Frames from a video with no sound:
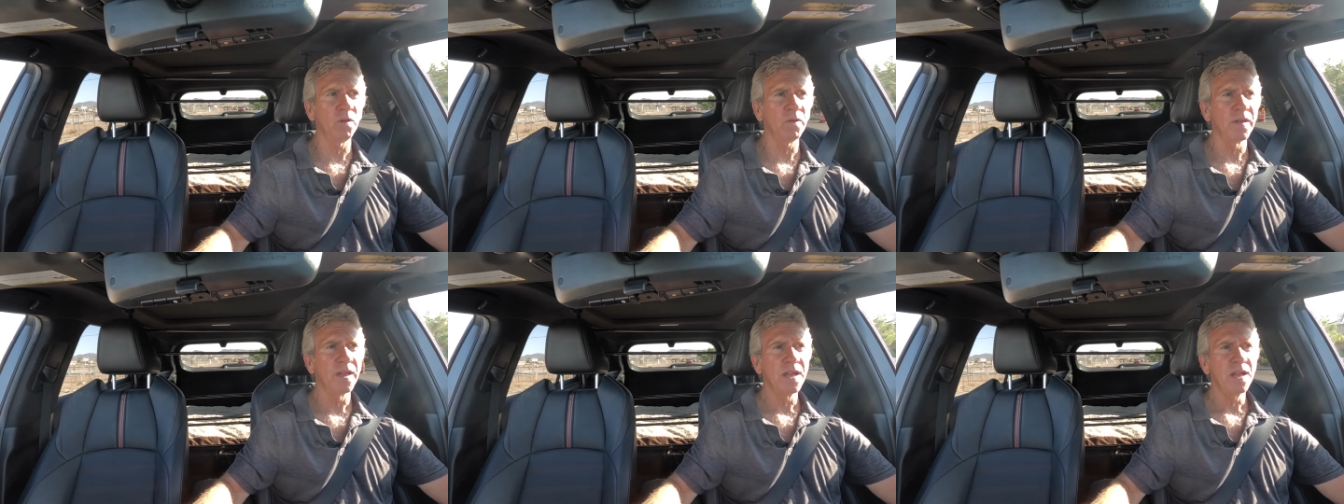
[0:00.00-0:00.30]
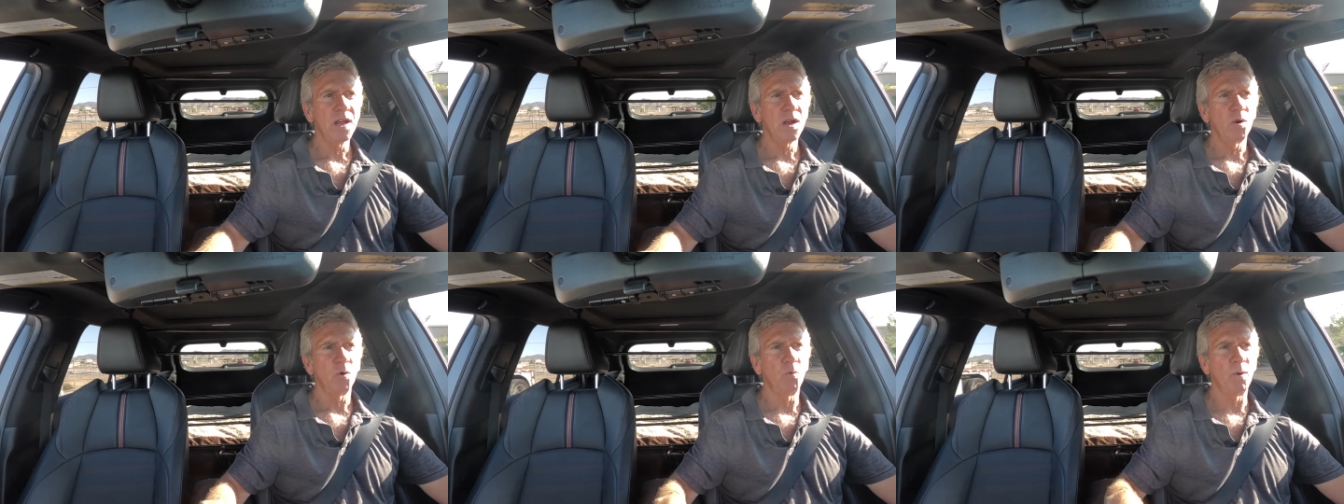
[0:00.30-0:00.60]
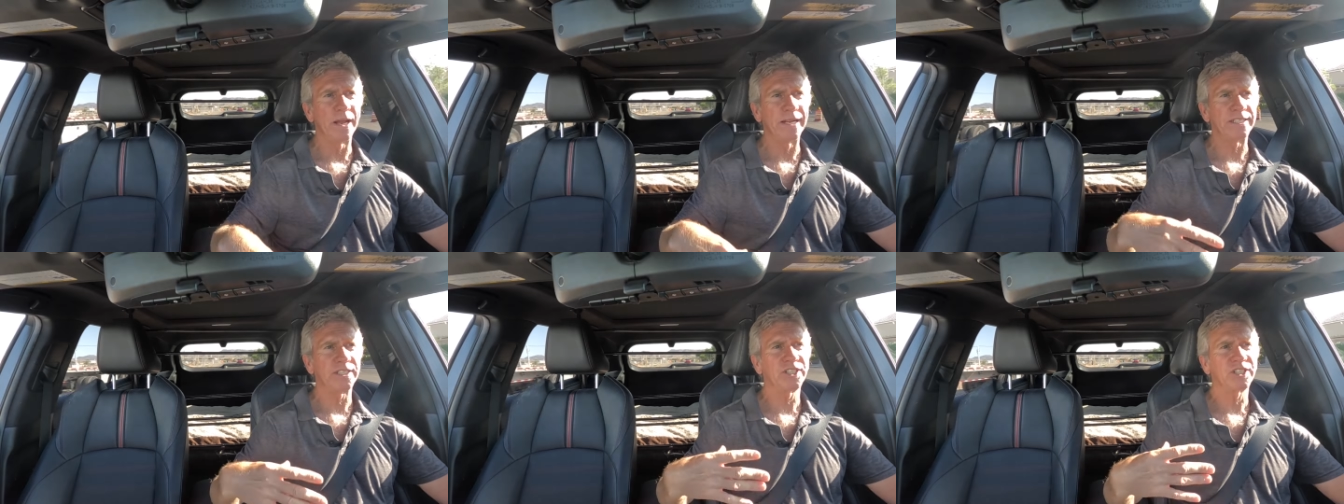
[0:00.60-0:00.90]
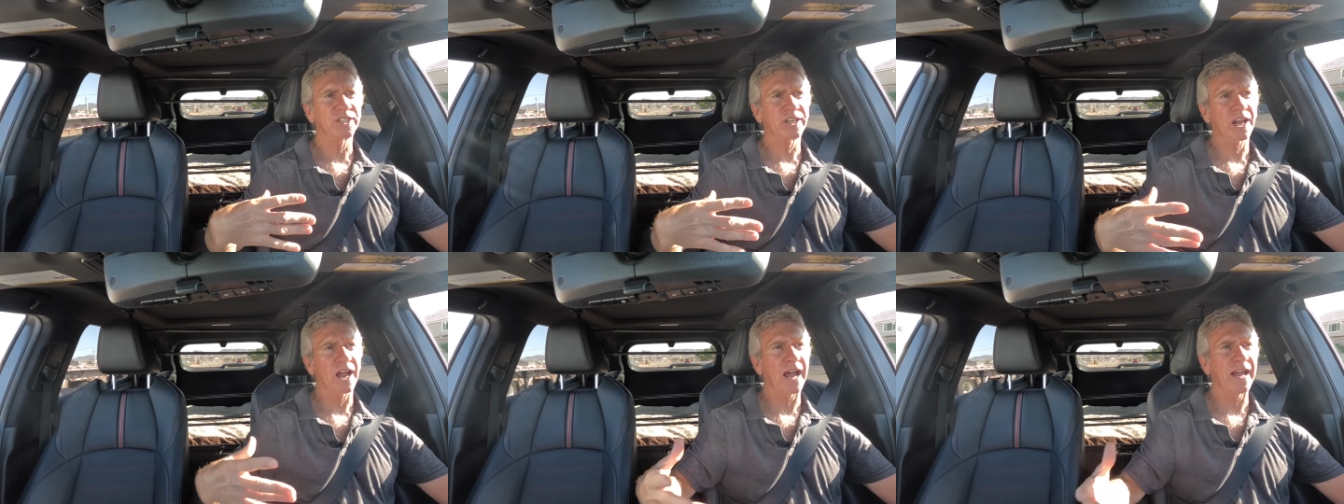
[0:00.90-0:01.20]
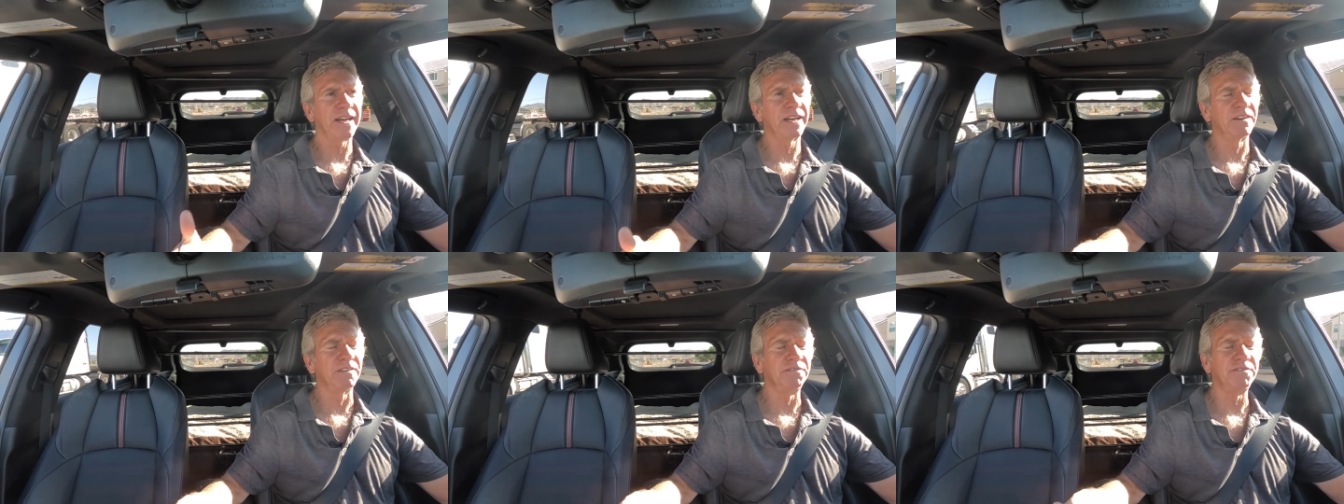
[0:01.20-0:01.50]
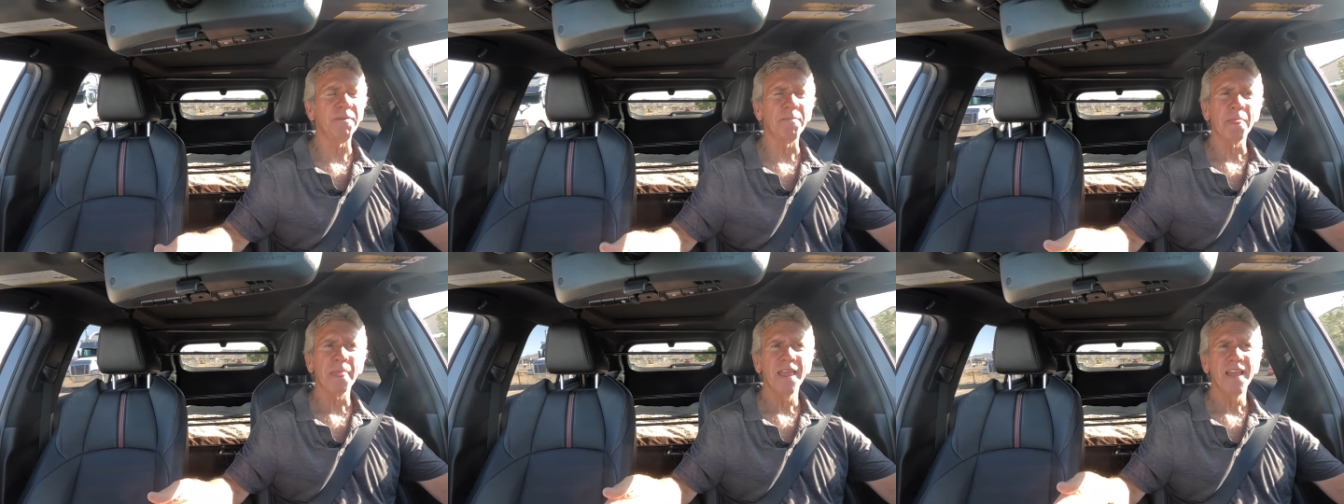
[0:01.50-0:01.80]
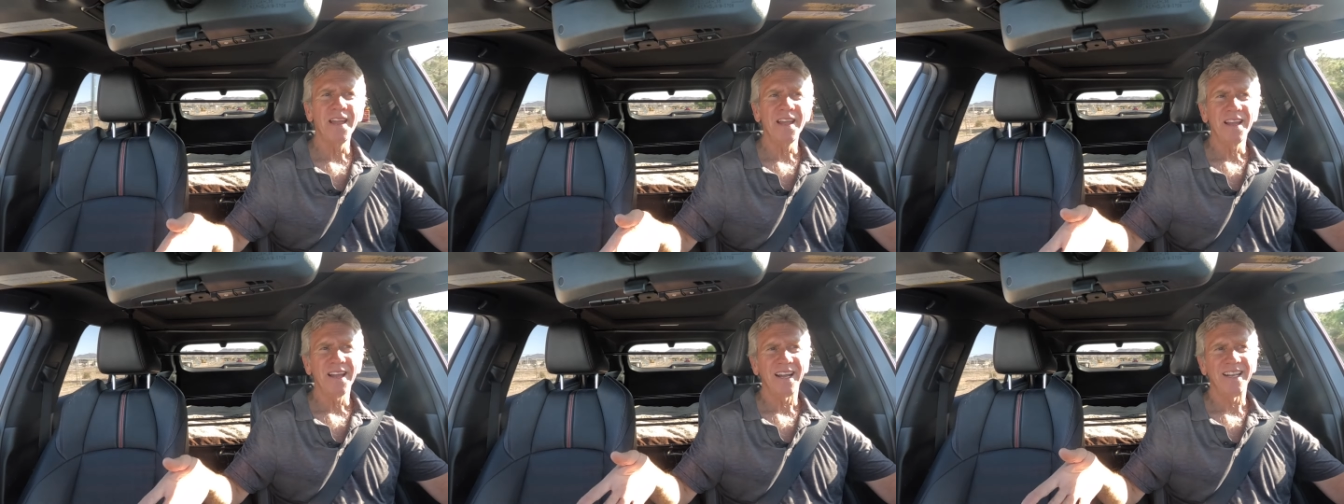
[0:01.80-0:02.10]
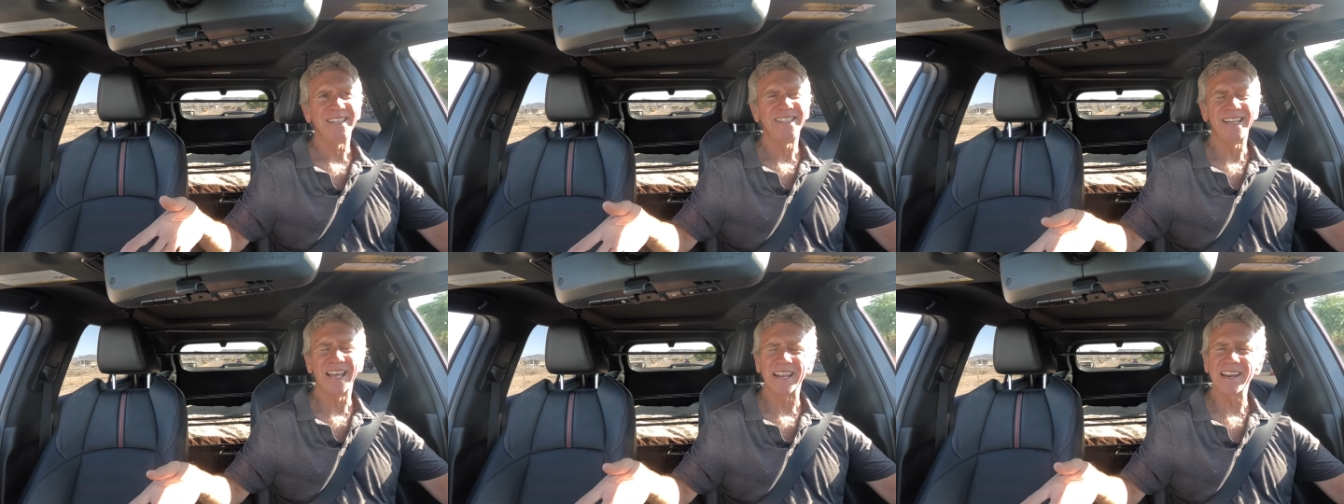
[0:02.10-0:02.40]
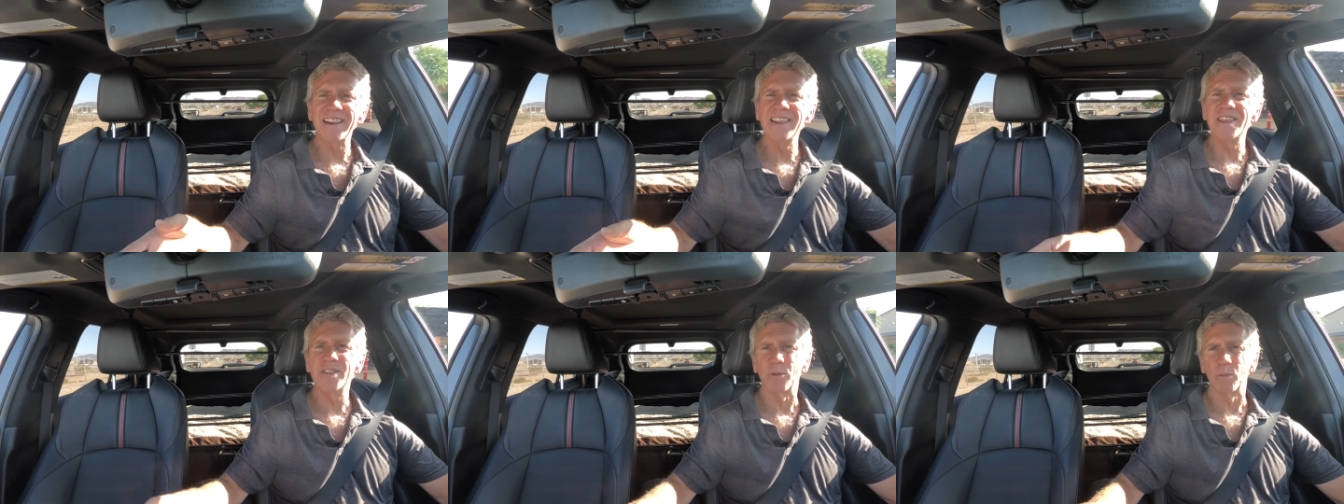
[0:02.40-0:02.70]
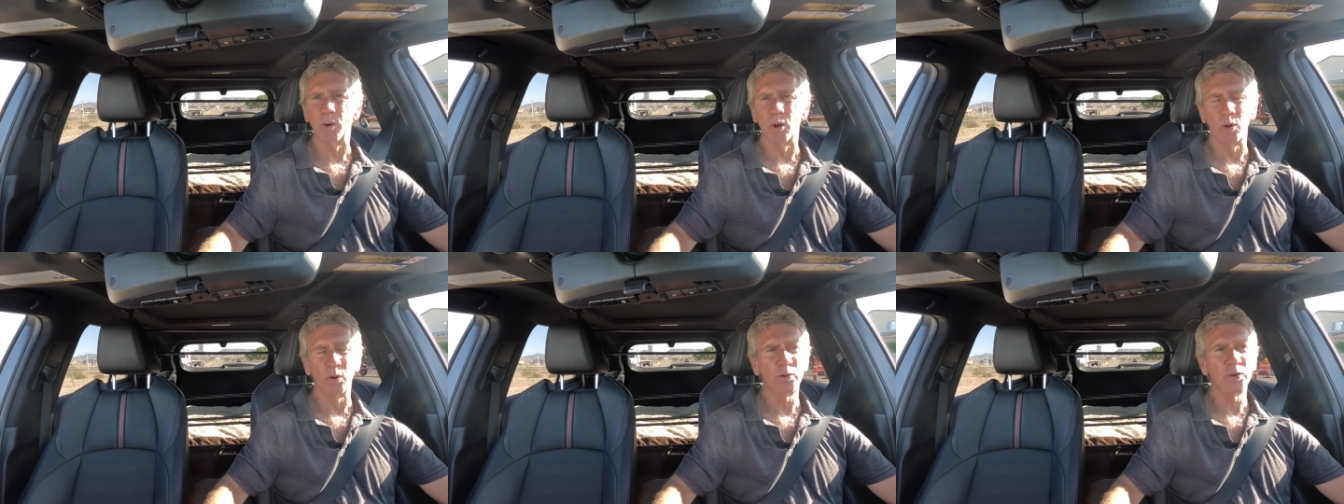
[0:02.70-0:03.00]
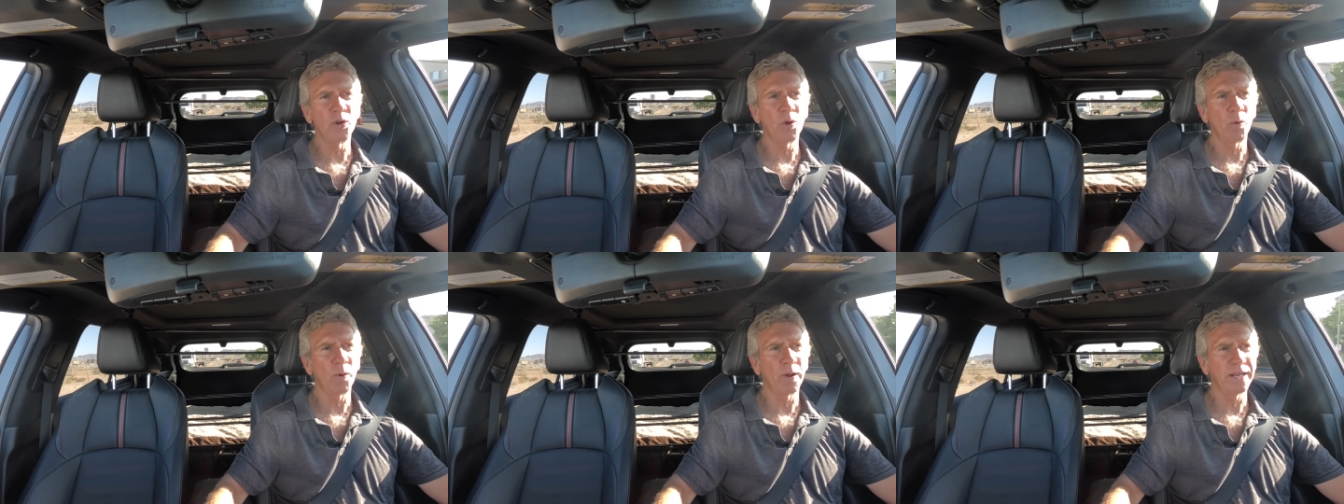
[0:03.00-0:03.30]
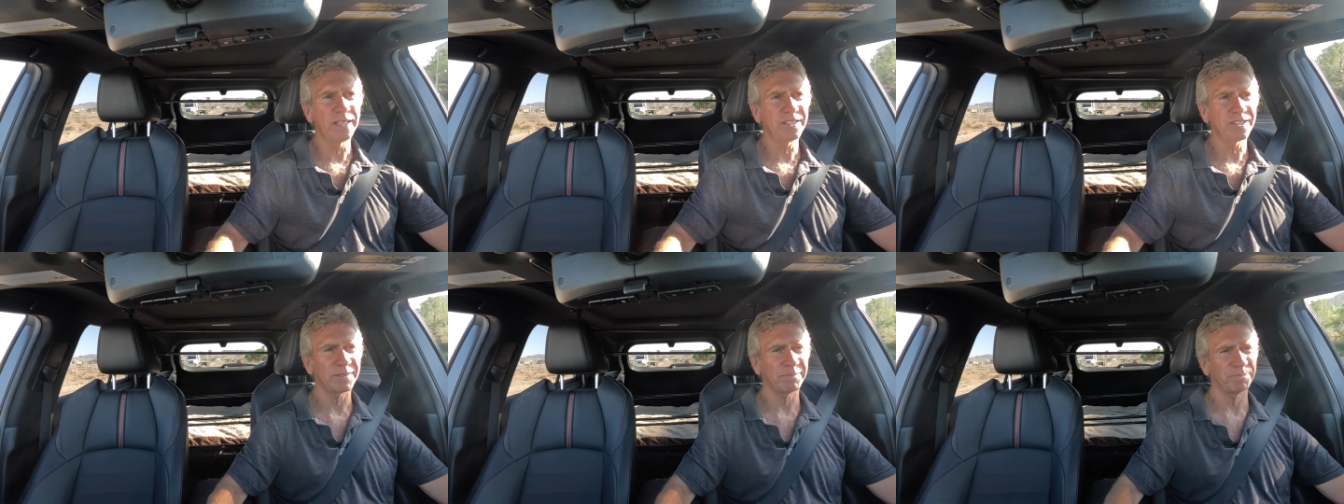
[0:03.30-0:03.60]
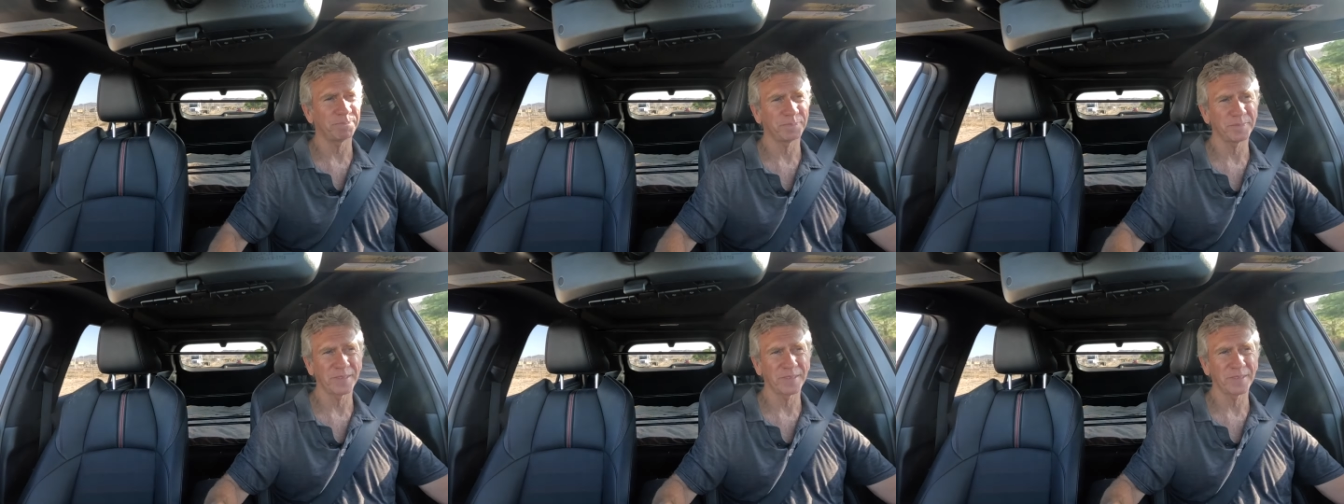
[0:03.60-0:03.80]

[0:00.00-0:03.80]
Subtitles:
which kind of deaden the road noise.